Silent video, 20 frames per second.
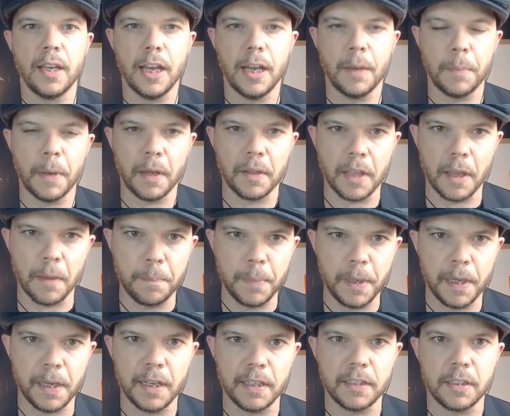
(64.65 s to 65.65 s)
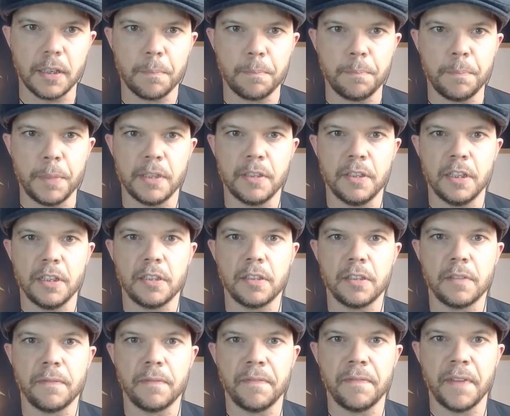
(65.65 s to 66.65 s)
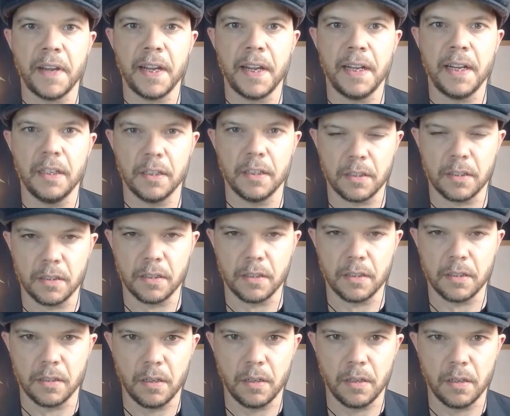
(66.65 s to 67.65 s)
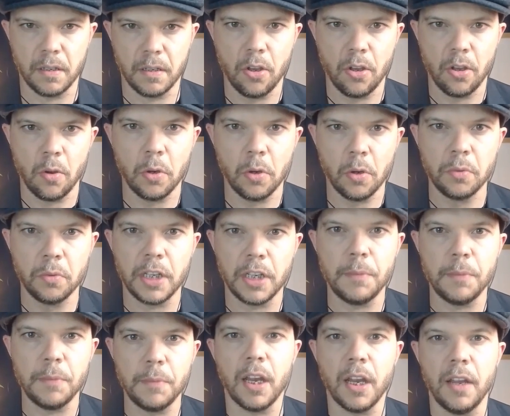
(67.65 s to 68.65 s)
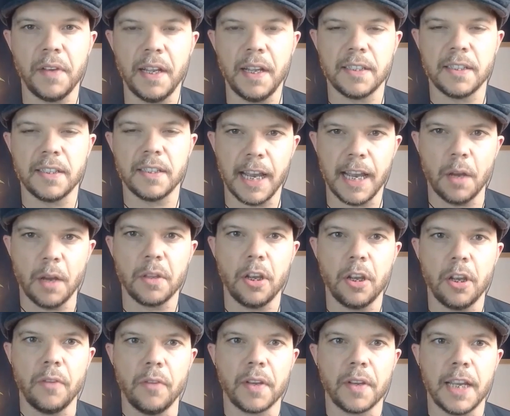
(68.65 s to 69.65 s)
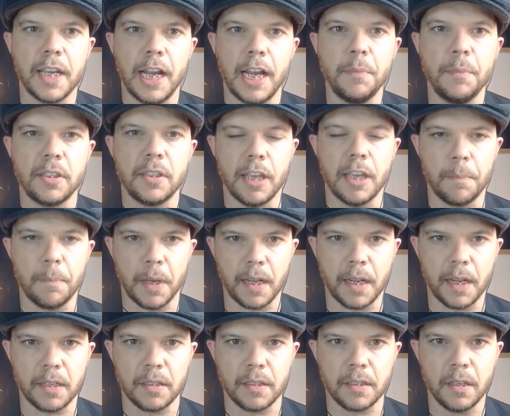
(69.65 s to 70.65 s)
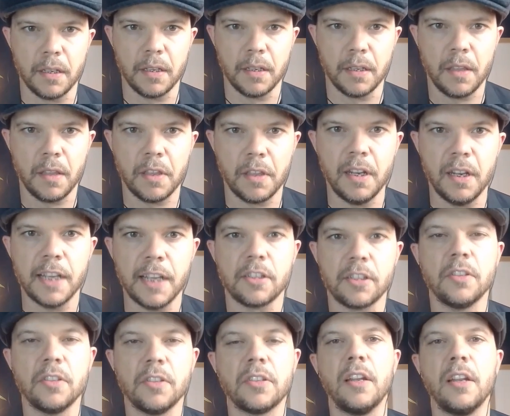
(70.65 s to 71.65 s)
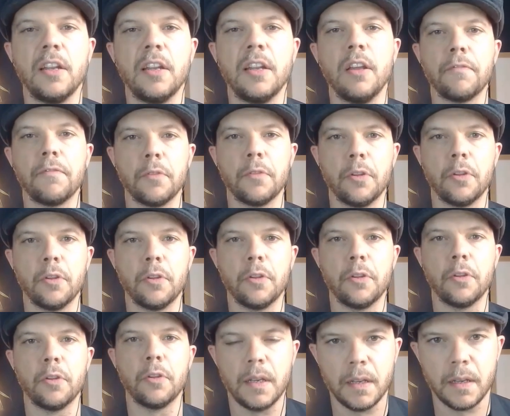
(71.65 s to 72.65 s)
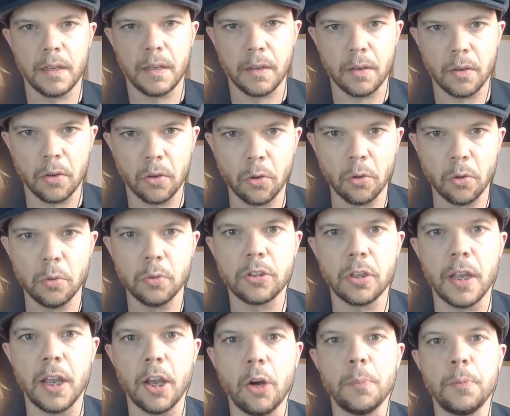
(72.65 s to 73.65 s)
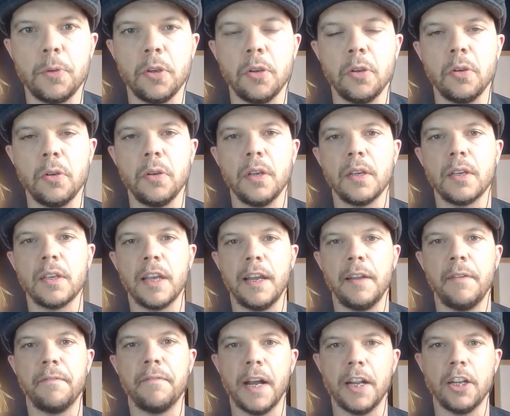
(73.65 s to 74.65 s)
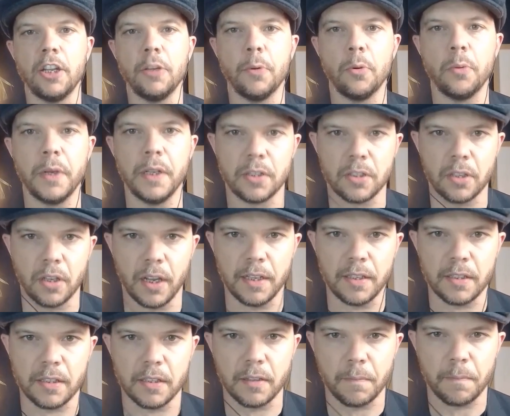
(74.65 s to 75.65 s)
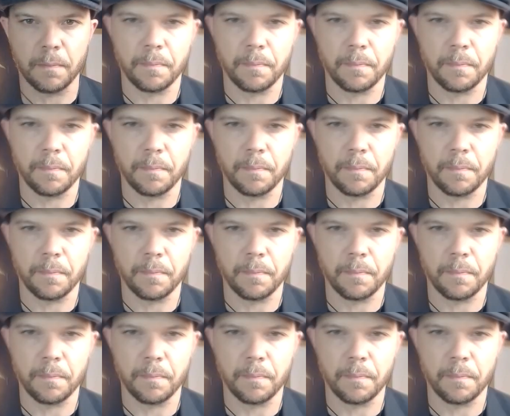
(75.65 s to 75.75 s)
about their biggest business failures. We'll deep dive into how they overcame these setbacks, the lessons they learned from them, all to help you gain valuable insights.